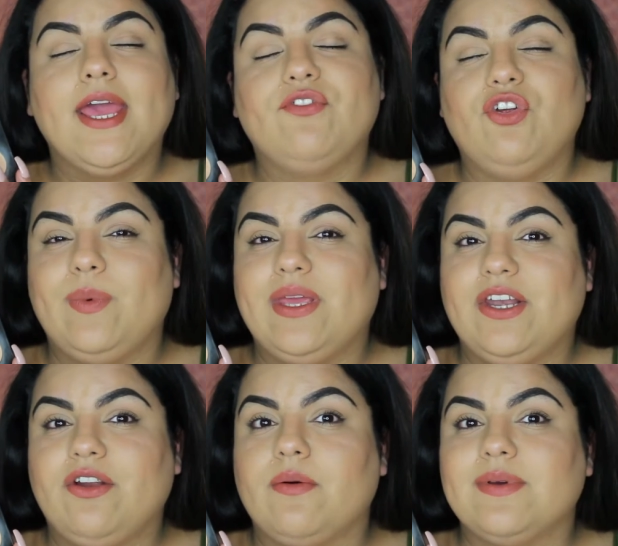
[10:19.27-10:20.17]
If you're a
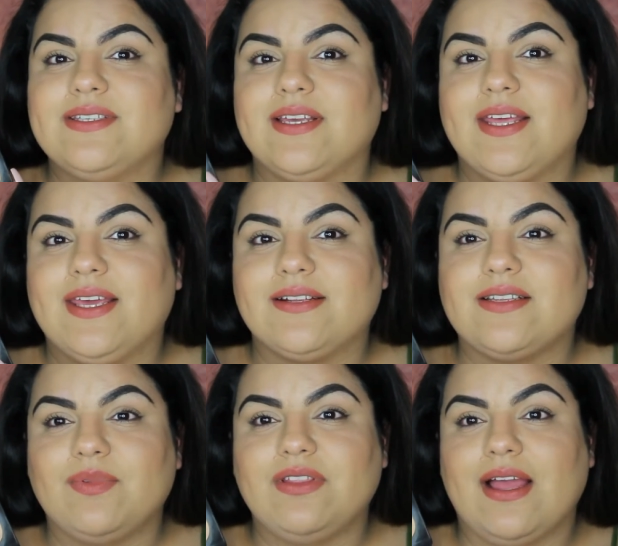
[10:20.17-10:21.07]
beginner, I always say to
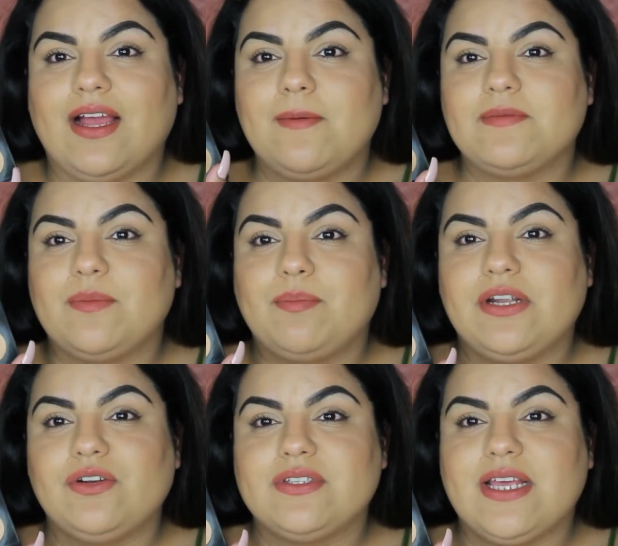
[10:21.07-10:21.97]
get something that comes in
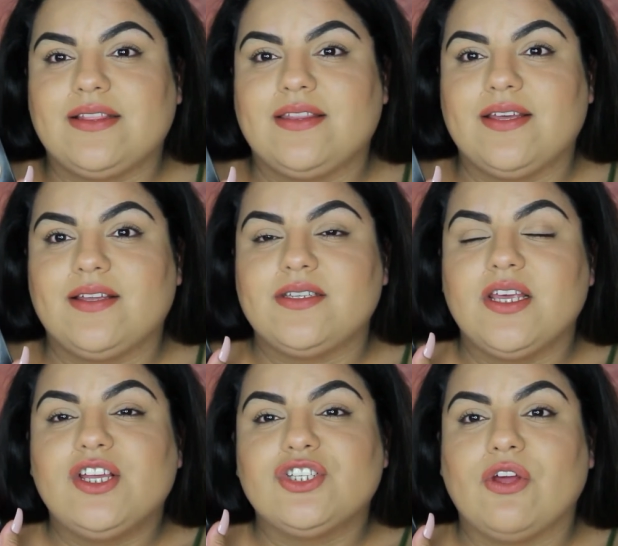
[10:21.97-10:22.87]
bundles like this,
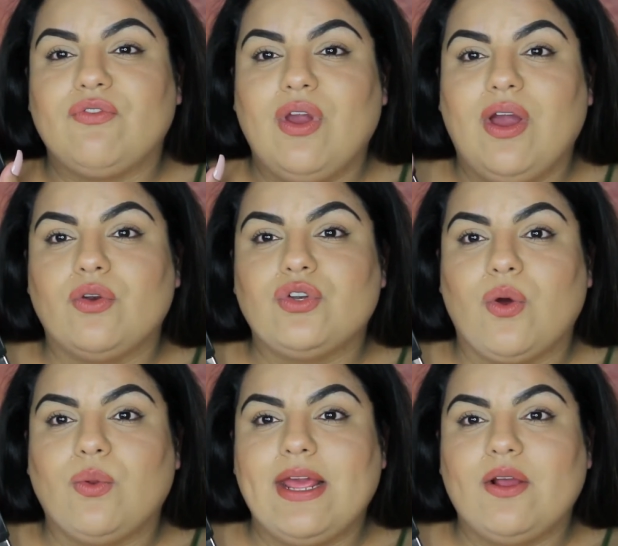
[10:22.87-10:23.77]
so if you
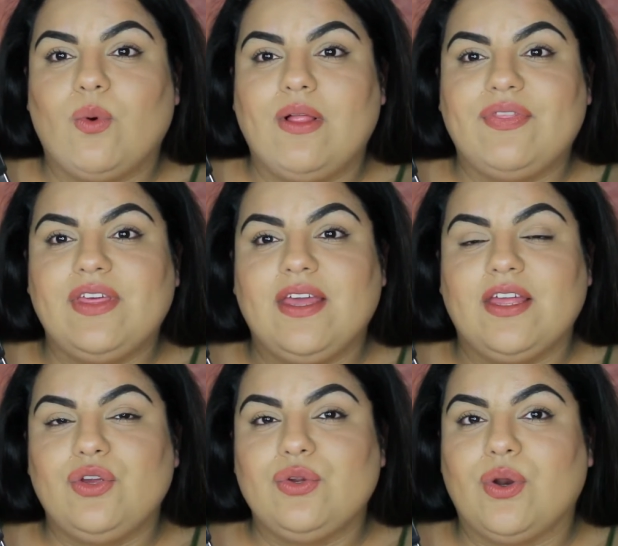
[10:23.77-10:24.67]
don't like one
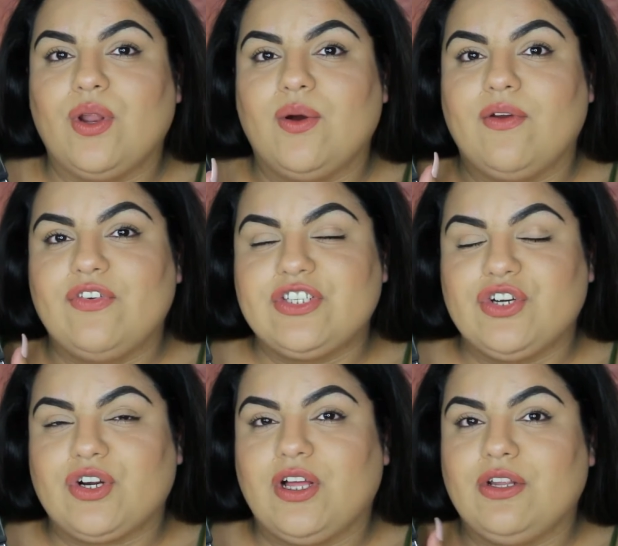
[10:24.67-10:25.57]
thing and you don't know if it's
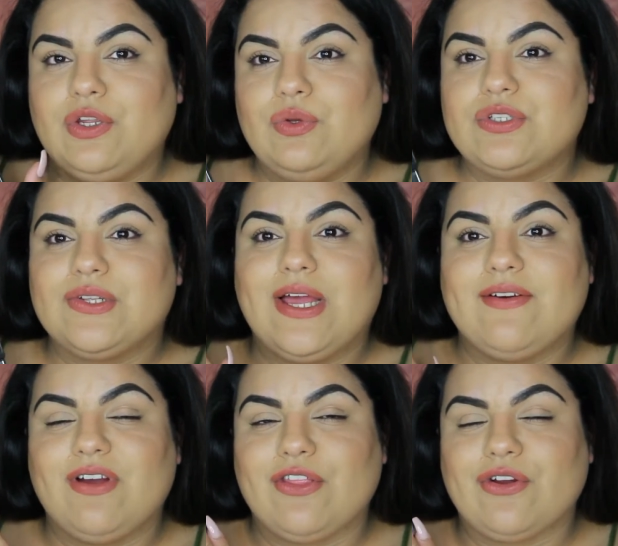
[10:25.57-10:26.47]
your color, you still
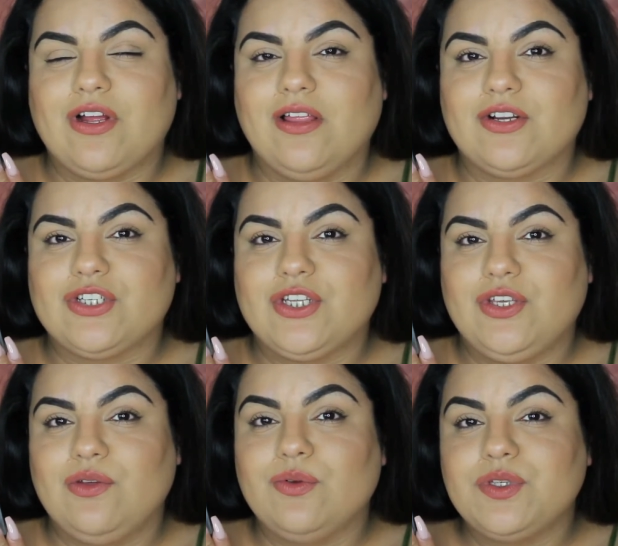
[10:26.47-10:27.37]
have other colors to
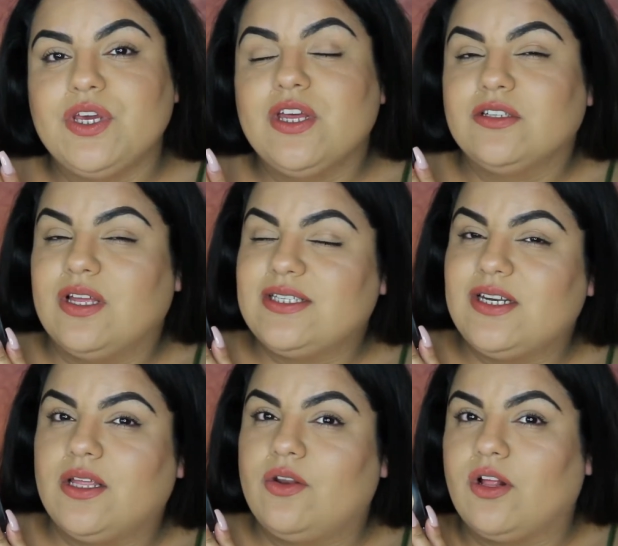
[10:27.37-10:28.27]
use. So that's
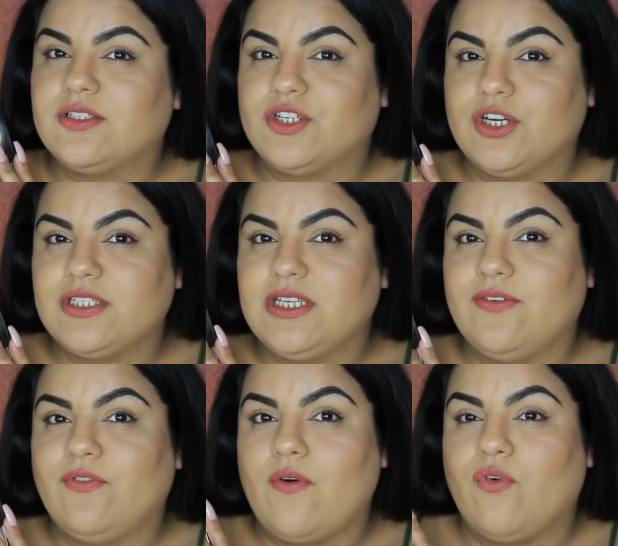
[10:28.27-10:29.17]
another
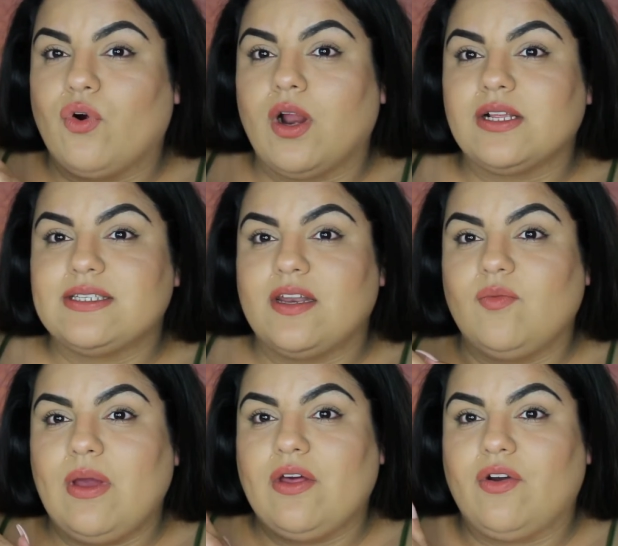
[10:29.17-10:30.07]
alternative for a
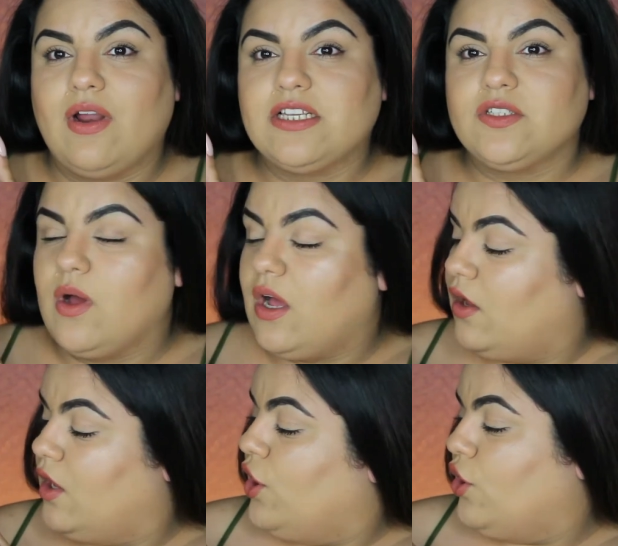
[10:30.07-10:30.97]
setting powder as
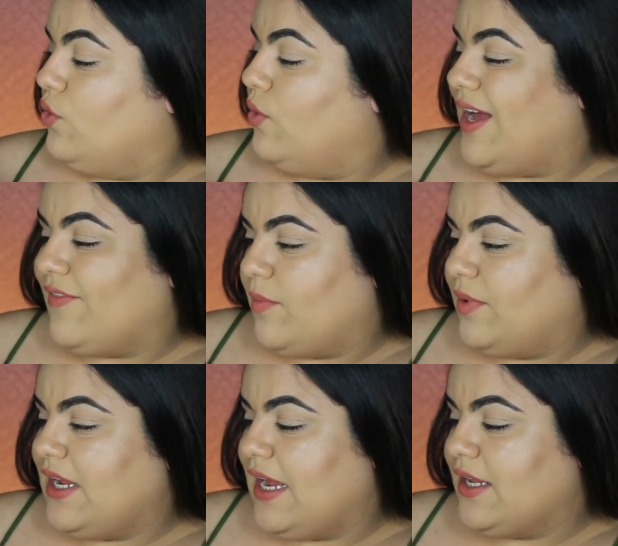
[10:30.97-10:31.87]
well. You have the
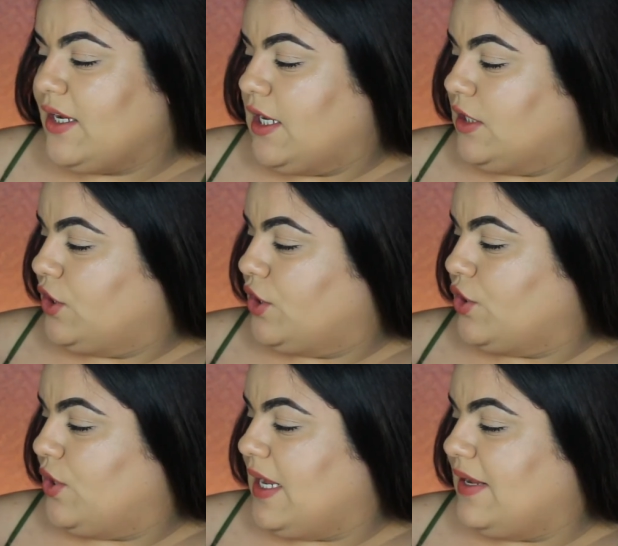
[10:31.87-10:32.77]
banana color,
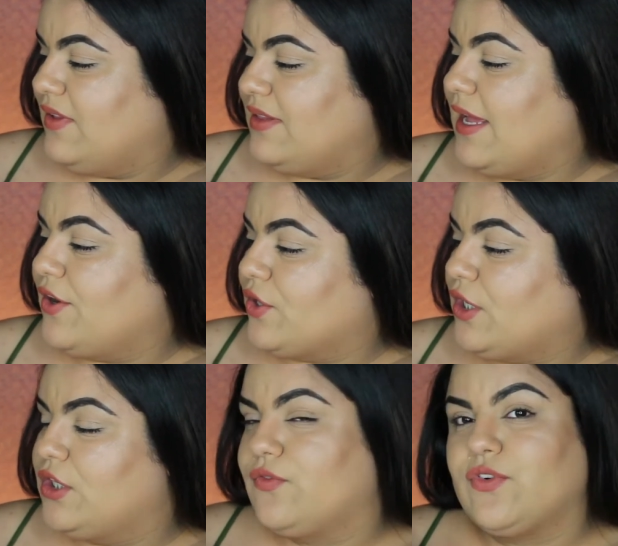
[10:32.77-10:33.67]
you have a lighter
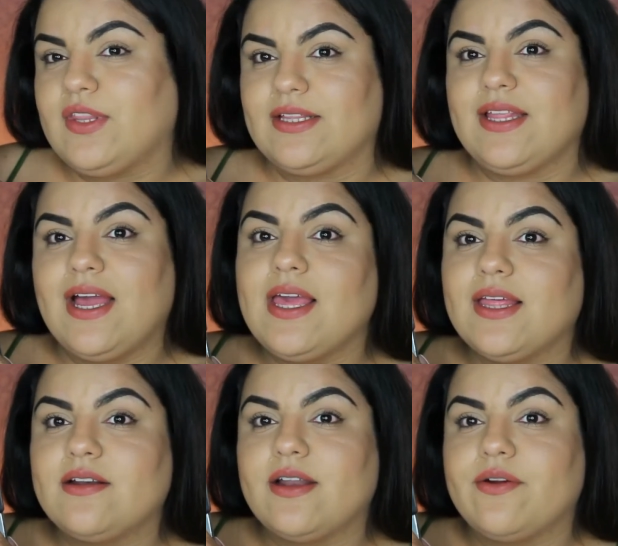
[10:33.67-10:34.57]
color for like the
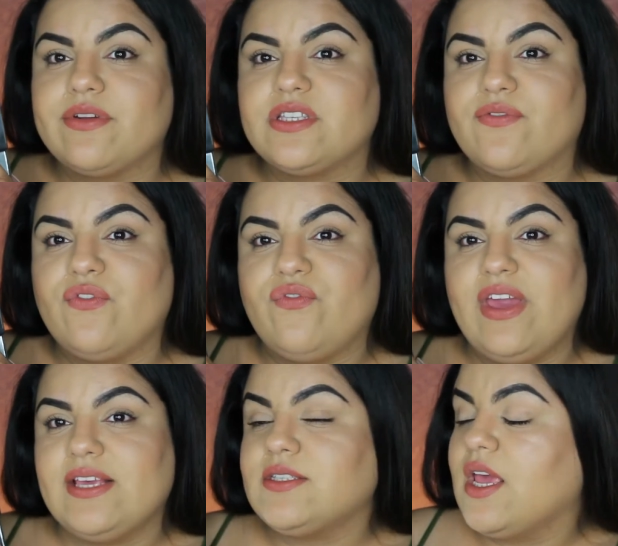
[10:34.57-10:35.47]
highlighted areas of your
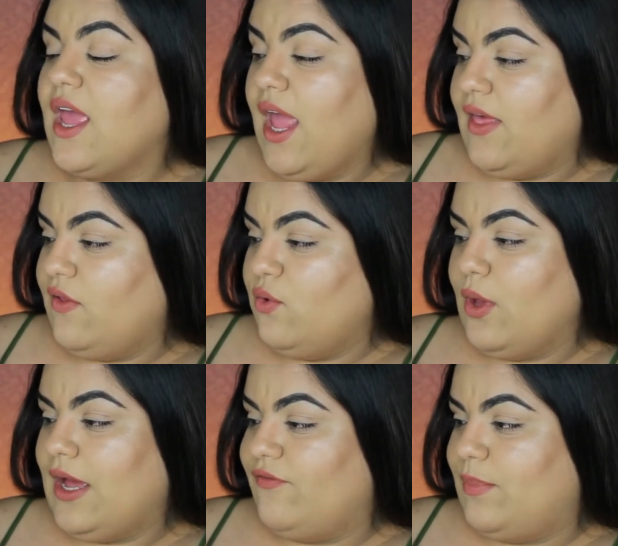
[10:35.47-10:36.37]
face, and then you
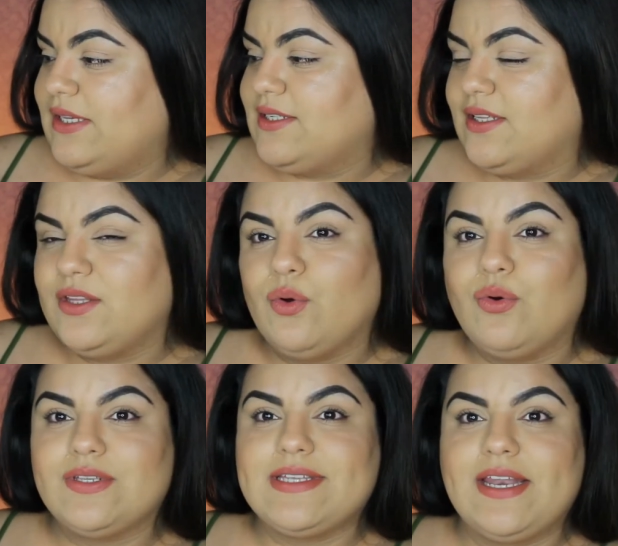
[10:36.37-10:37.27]
have basically the
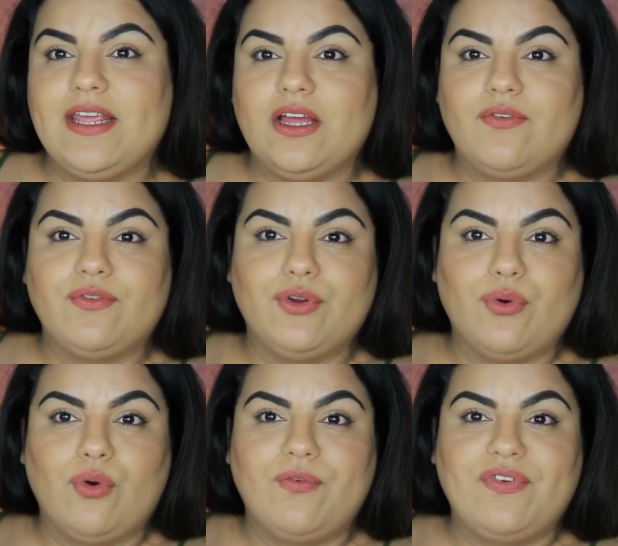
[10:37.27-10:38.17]
whole setting of your
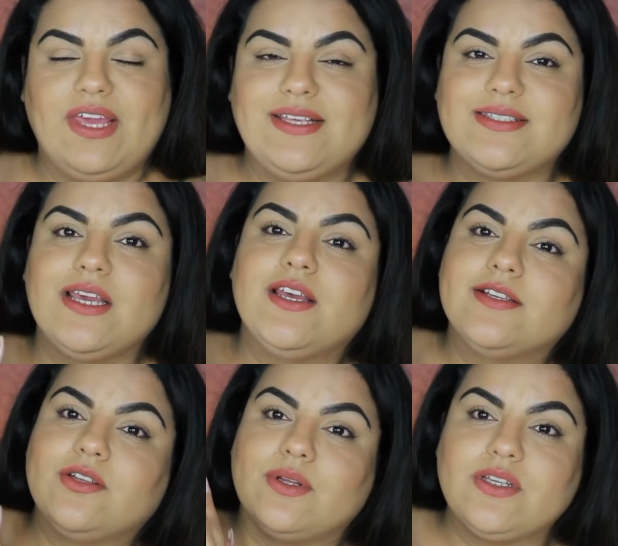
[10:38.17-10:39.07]
whole face.
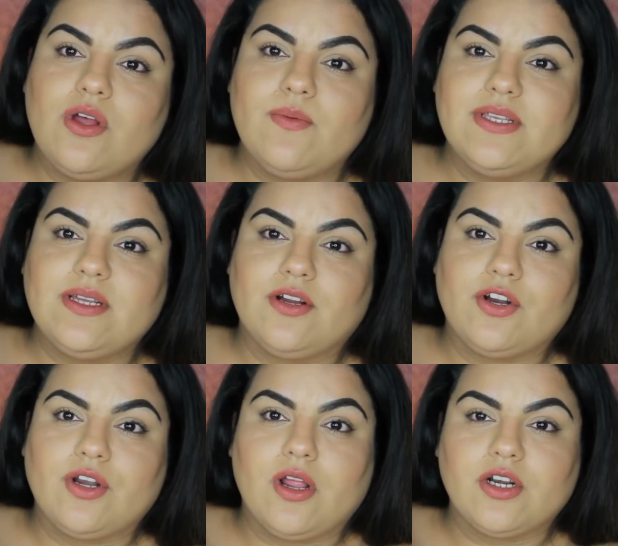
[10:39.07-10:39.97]
So it's always a
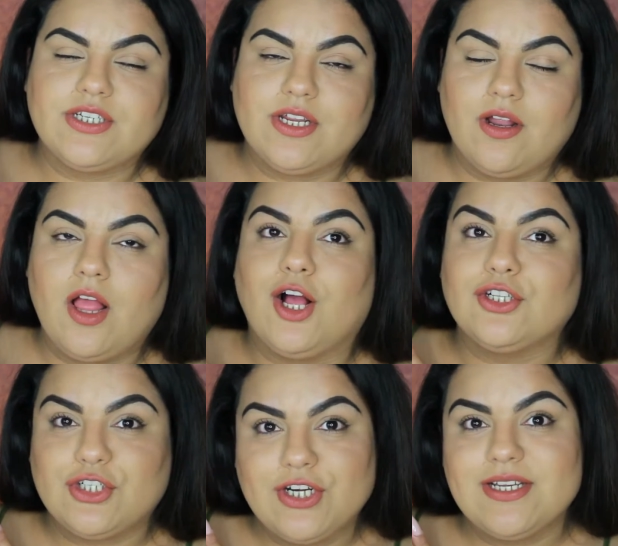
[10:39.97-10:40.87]
good
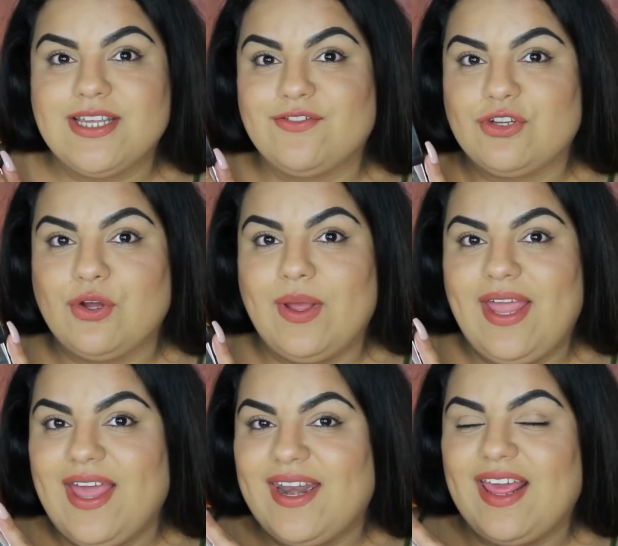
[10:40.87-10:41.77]
alternative to go
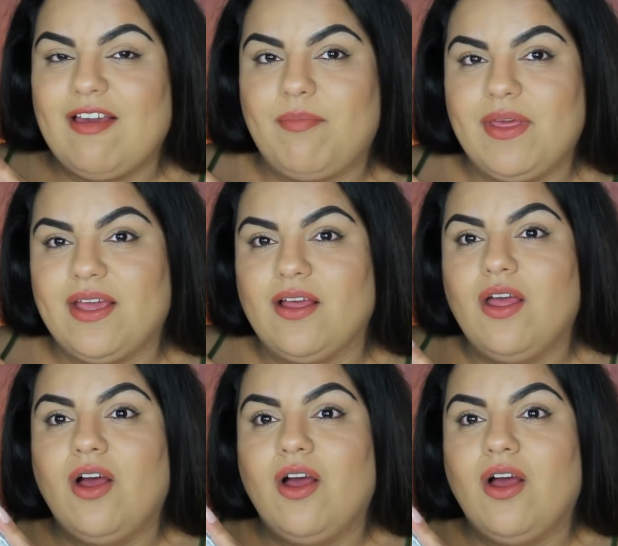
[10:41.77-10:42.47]
ahead and pick